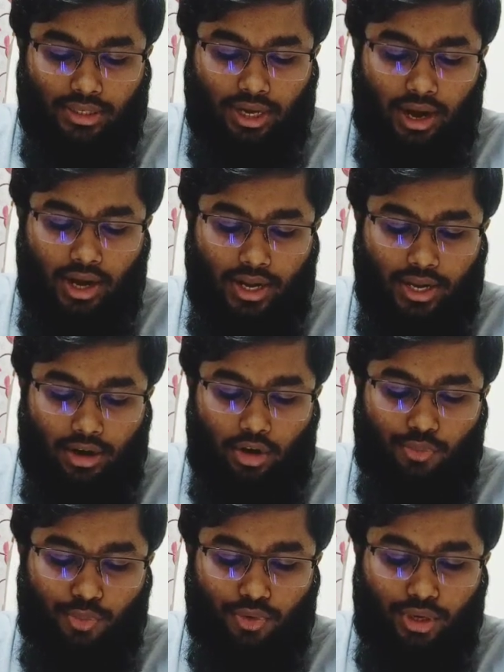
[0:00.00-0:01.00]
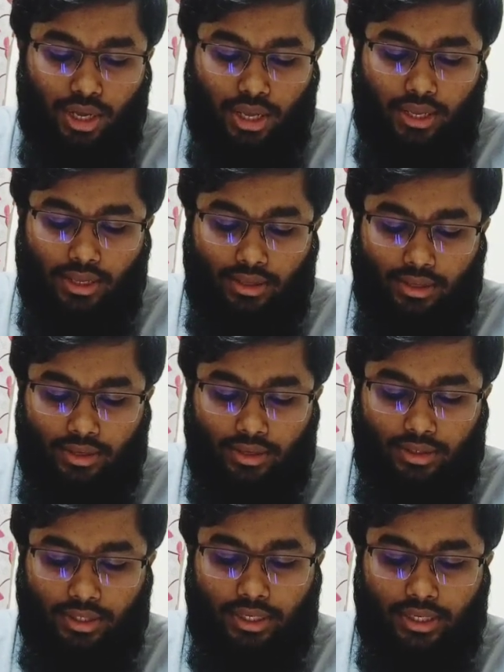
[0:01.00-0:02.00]
Cardiac output
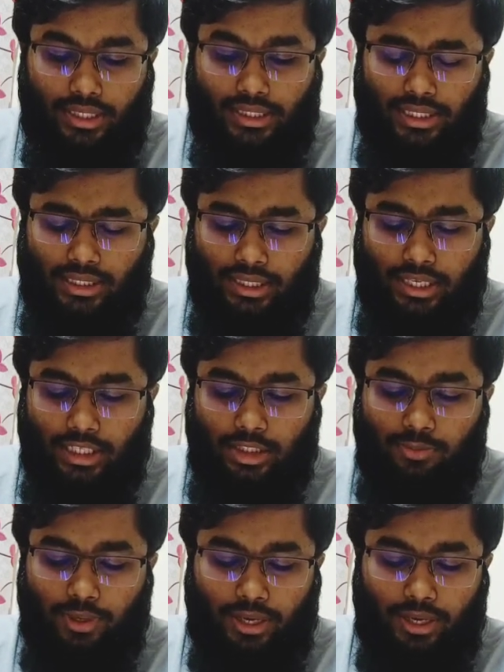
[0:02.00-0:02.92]
decreases and